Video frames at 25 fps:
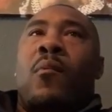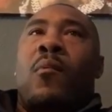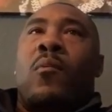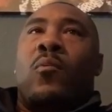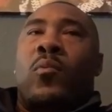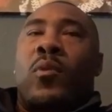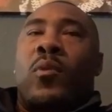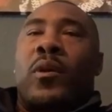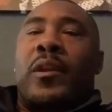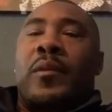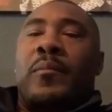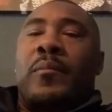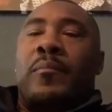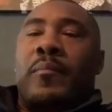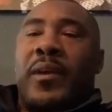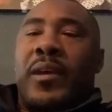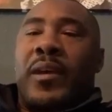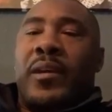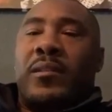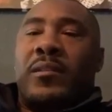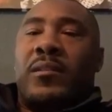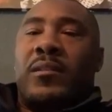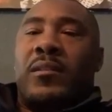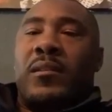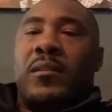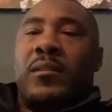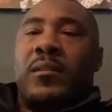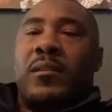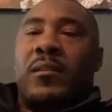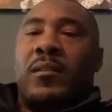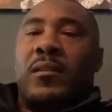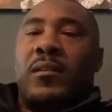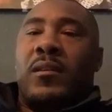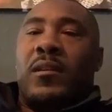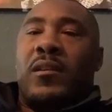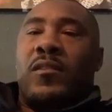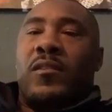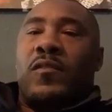what it meant
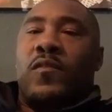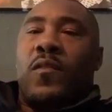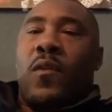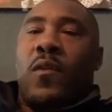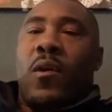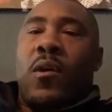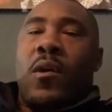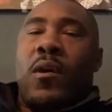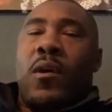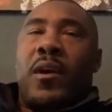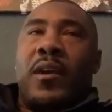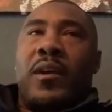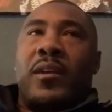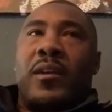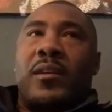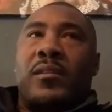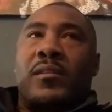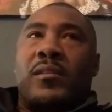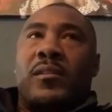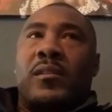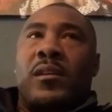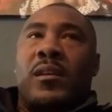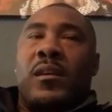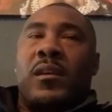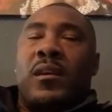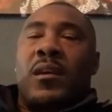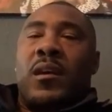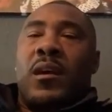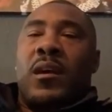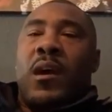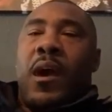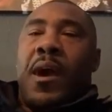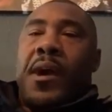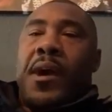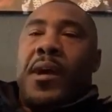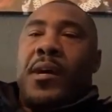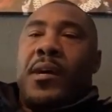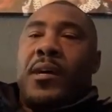as far as
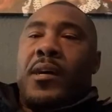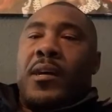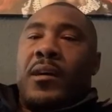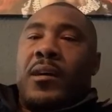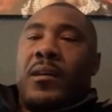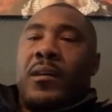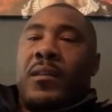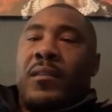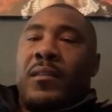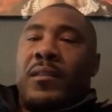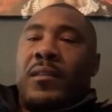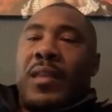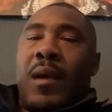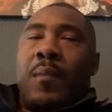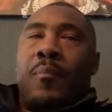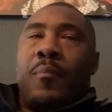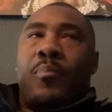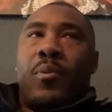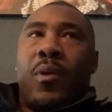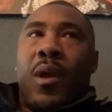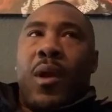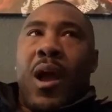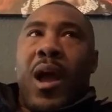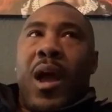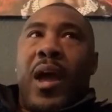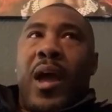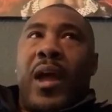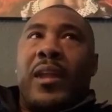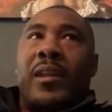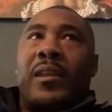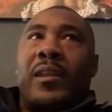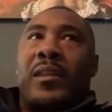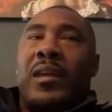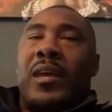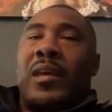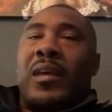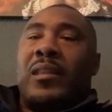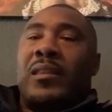that pride,
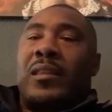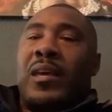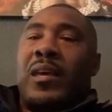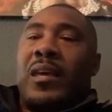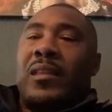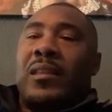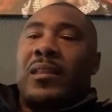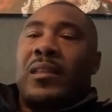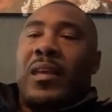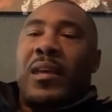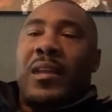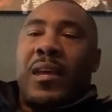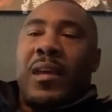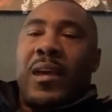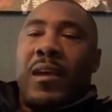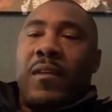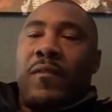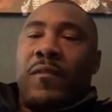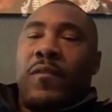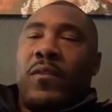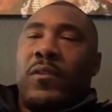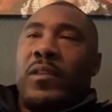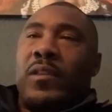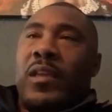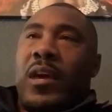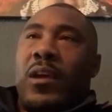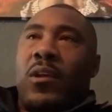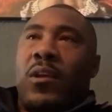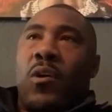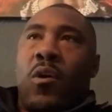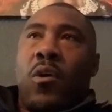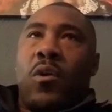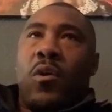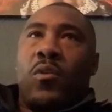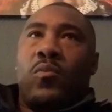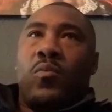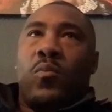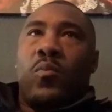that effort, that
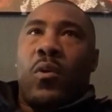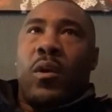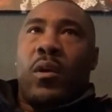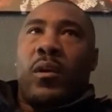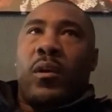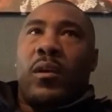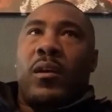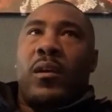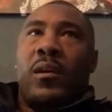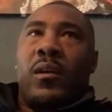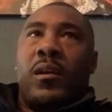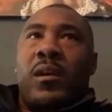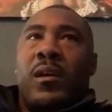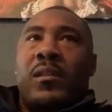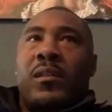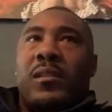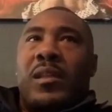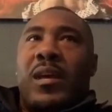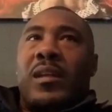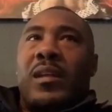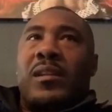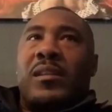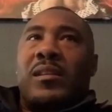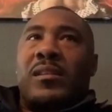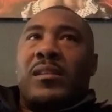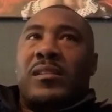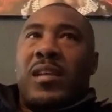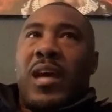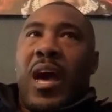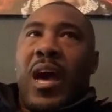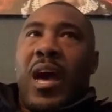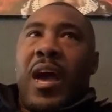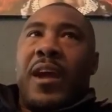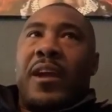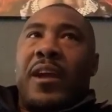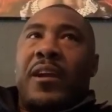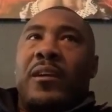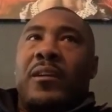hard work, that
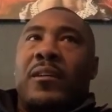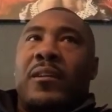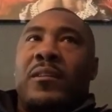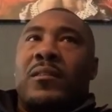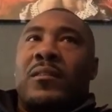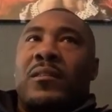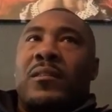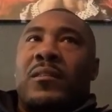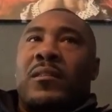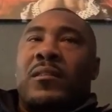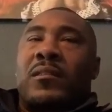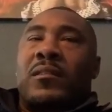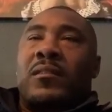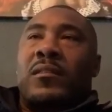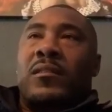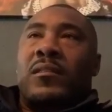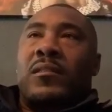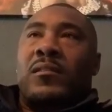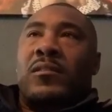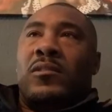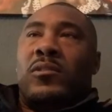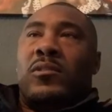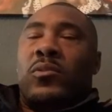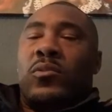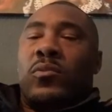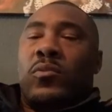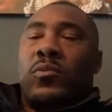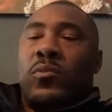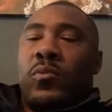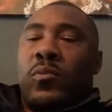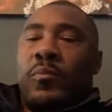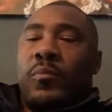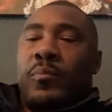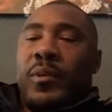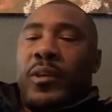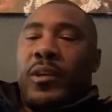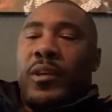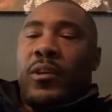desire to
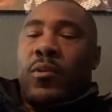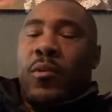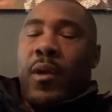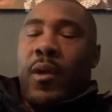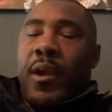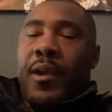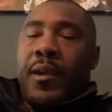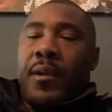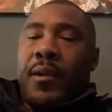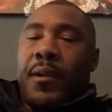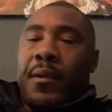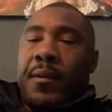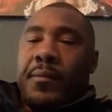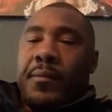be great.